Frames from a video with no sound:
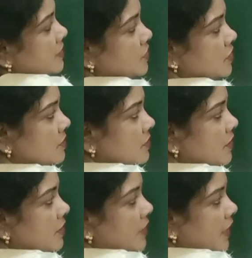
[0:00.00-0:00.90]
0.
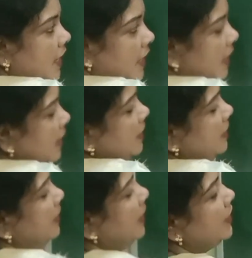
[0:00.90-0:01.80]
A
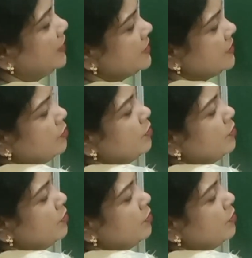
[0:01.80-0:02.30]
is 0,